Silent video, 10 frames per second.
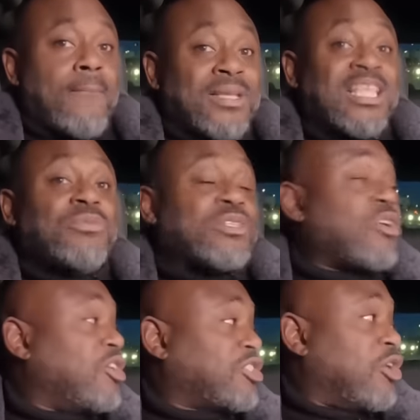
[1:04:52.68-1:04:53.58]
But this
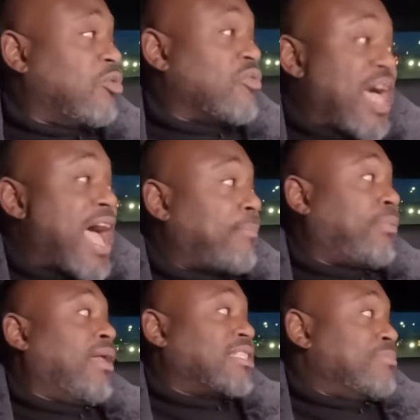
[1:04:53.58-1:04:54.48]
was also
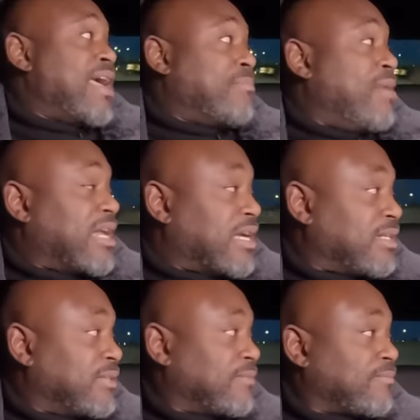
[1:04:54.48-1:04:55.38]
that plus make money.
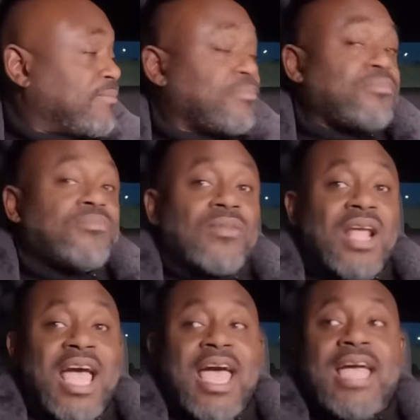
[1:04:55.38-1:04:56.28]
Right.
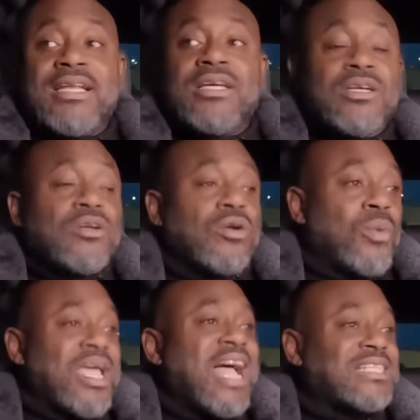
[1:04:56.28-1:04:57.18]
And
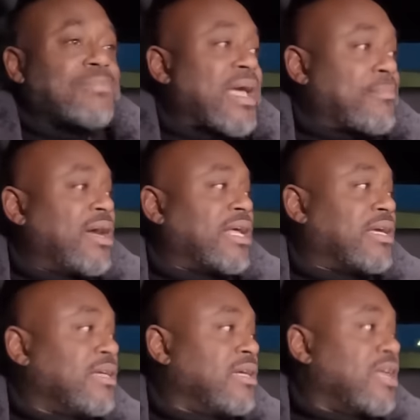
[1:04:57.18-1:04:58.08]
we had to make
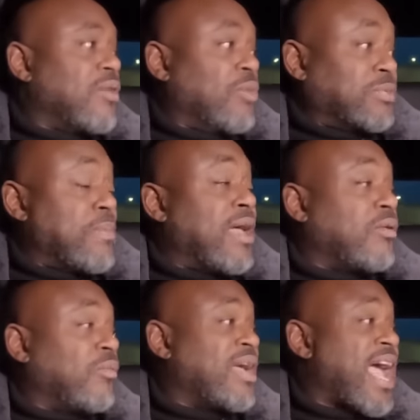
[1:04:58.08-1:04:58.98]
money, which
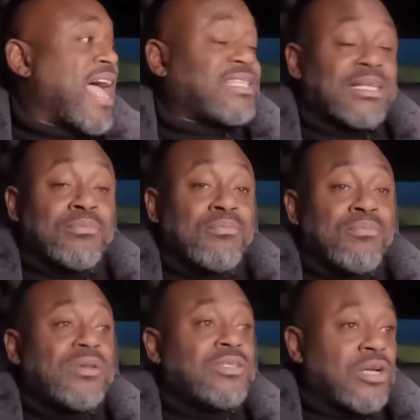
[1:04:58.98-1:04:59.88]
meant we had to,
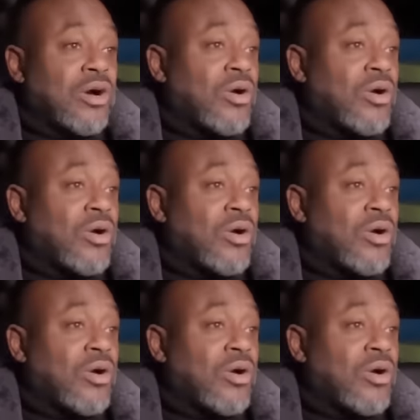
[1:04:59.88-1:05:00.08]
you